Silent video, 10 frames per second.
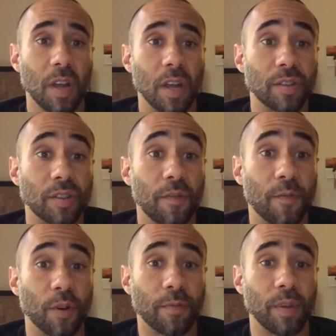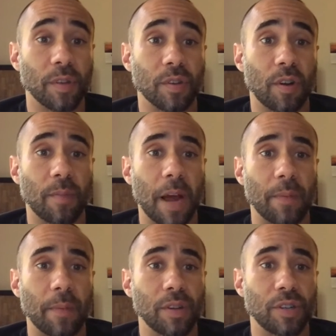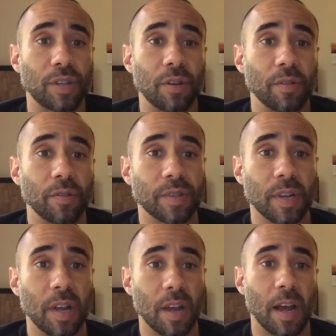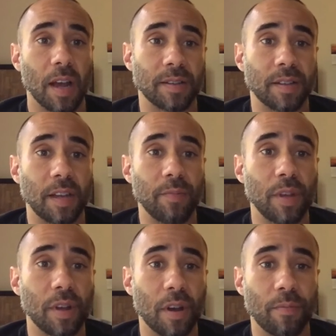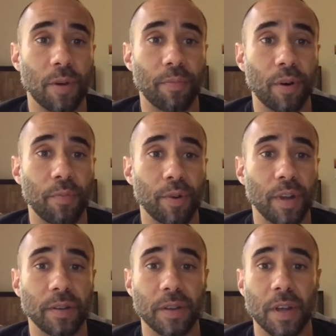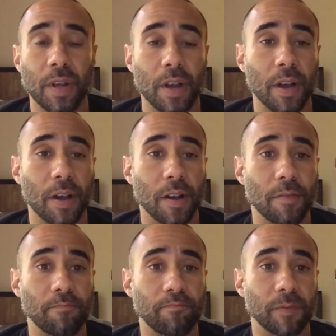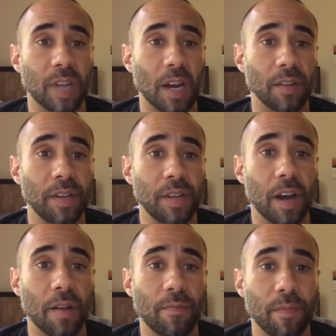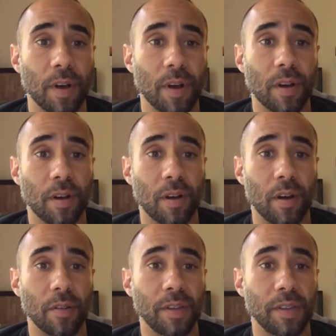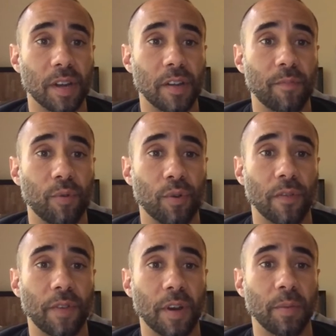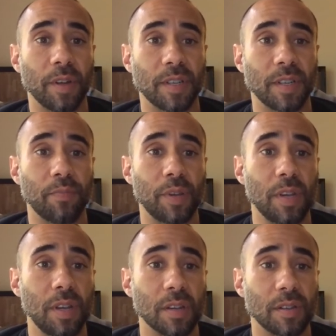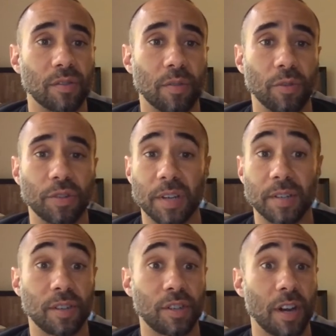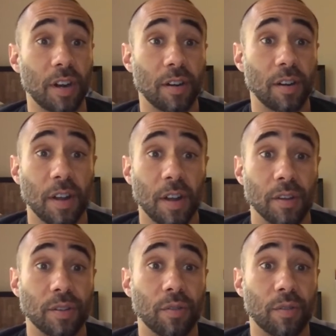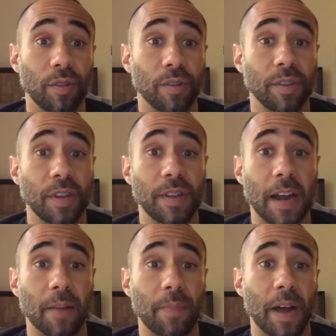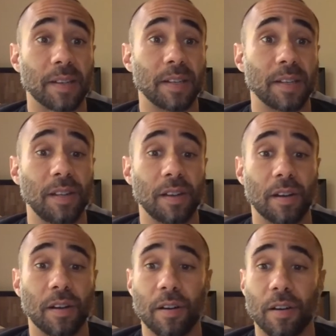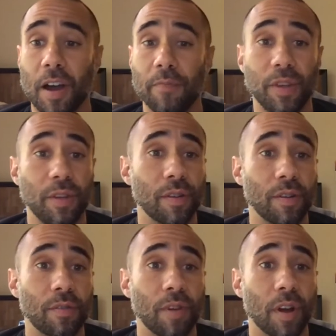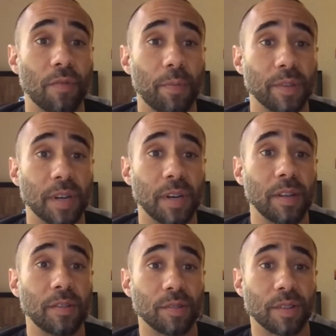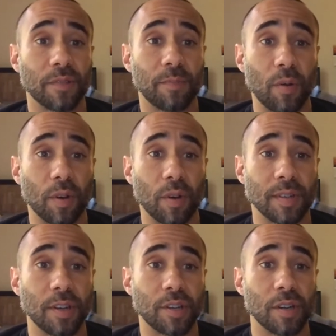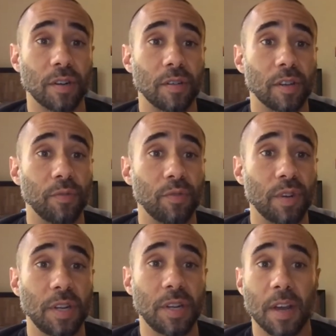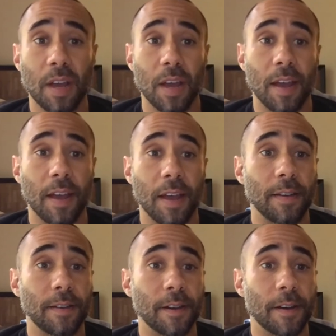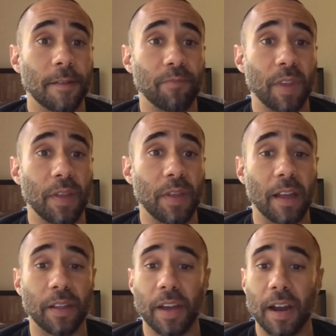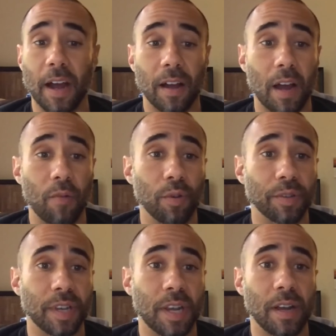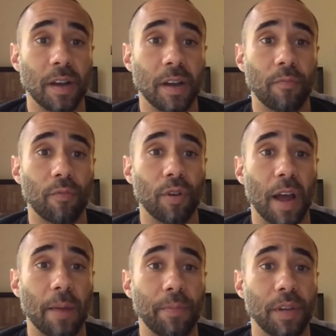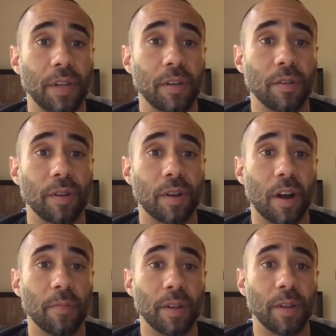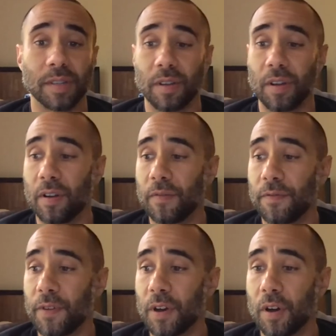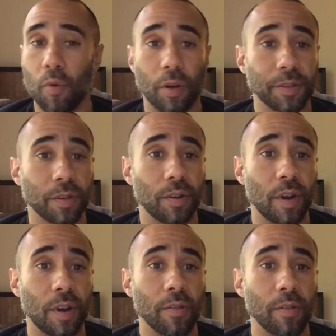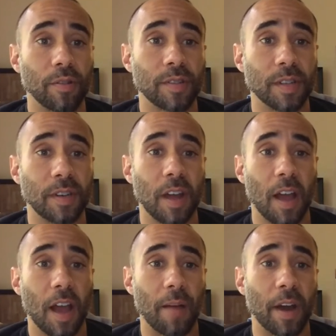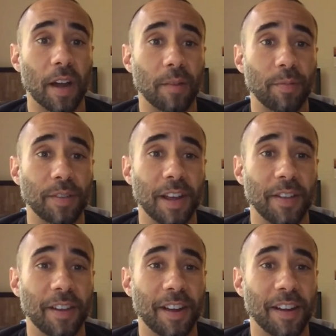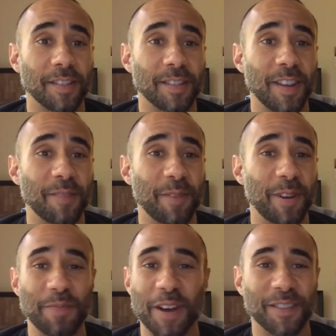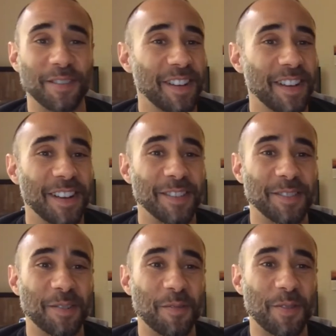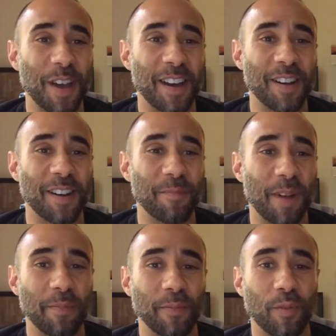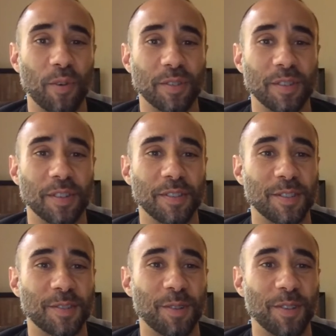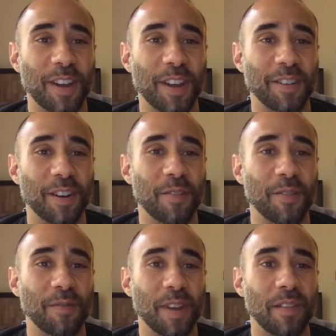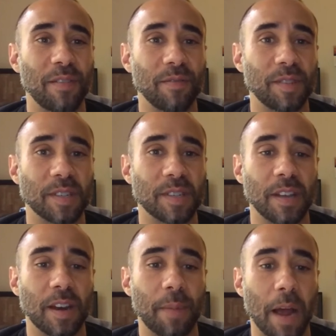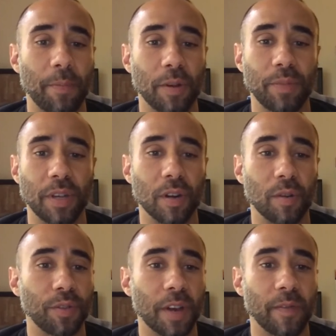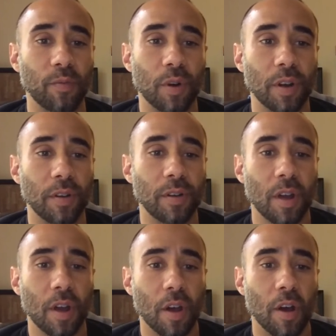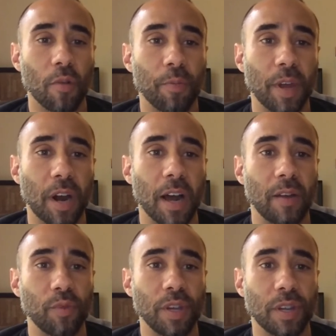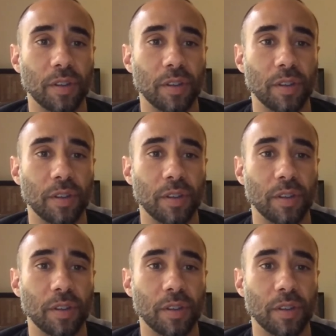and so forth. And so I'm happy to share those as they become appropriate. Secondly, I'm on the executive board of NAACP as the criminal justice chair. So clearly in that capacity, I'm here representing the interests of my organization and community. And in that light, I will say I'm real happy to hear the comments of Walter and others, and I'm not gonna pretend like I can say them any better. So with that, I'm going to just sort of let it go and just say that I'm happy to be here with everyone and hope that I and we can